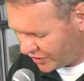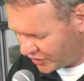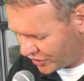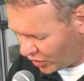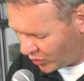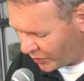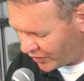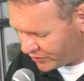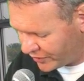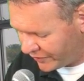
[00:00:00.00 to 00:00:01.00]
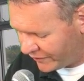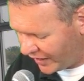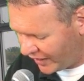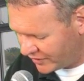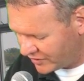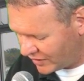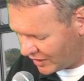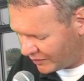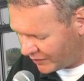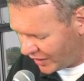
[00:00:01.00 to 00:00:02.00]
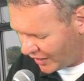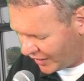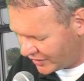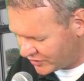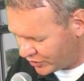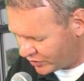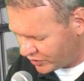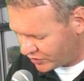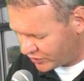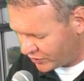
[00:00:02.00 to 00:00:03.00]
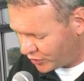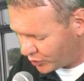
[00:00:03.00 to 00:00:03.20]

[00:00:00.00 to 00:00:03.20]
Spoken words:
Attention all Patriot fans, alumni, and students.